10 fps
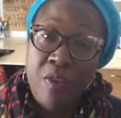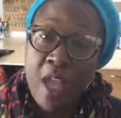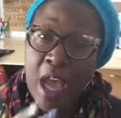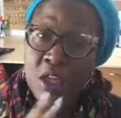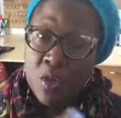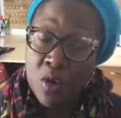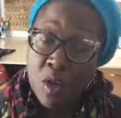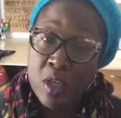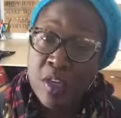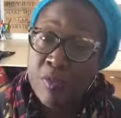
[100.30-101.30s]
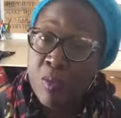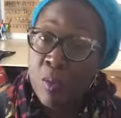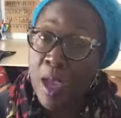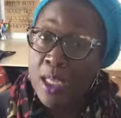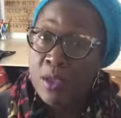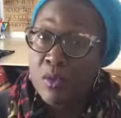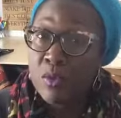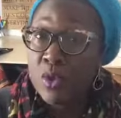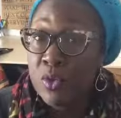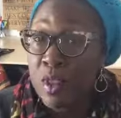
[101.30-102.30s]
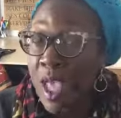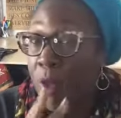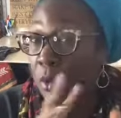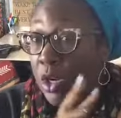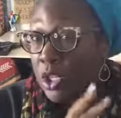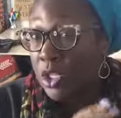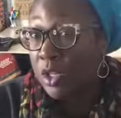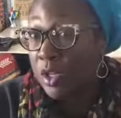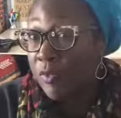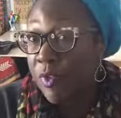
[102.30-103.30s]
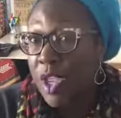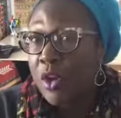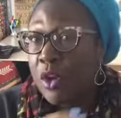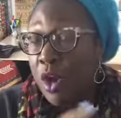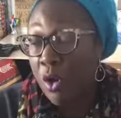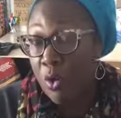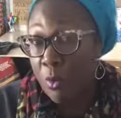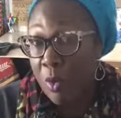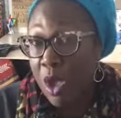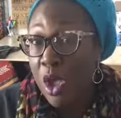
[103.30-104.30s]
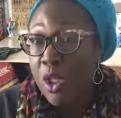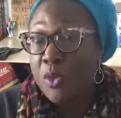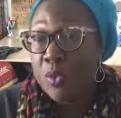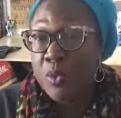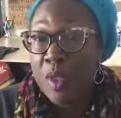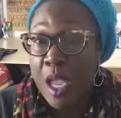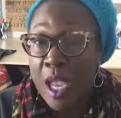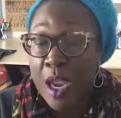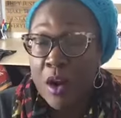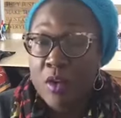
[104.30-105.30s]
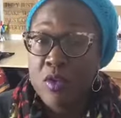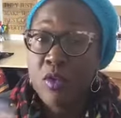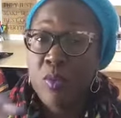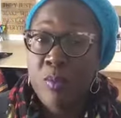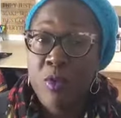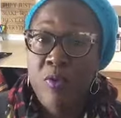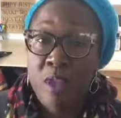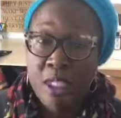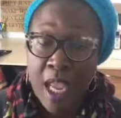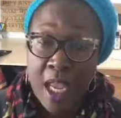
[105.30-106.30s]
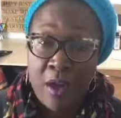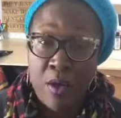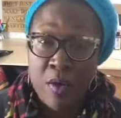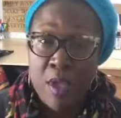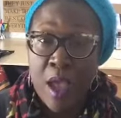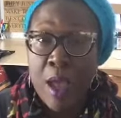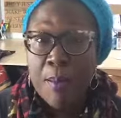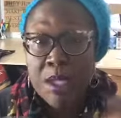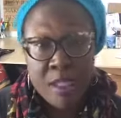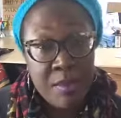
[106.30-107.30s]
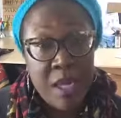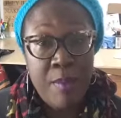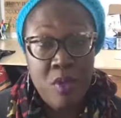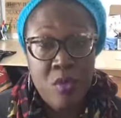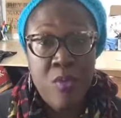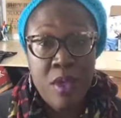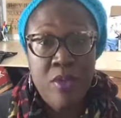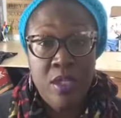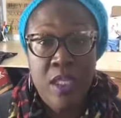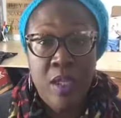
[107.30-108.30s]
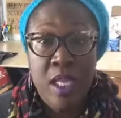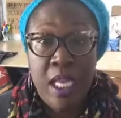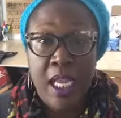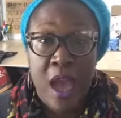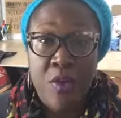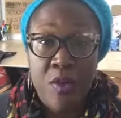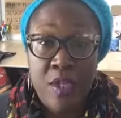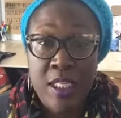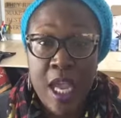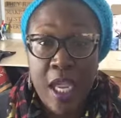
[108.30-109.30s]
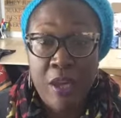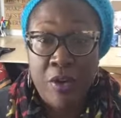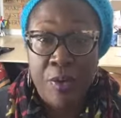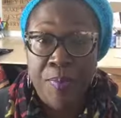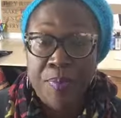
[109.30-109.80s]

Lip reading: I showed her a different way to do that, where she could finger comb through the hair to remove the tangles. But sometimes you will still encounter a tangle.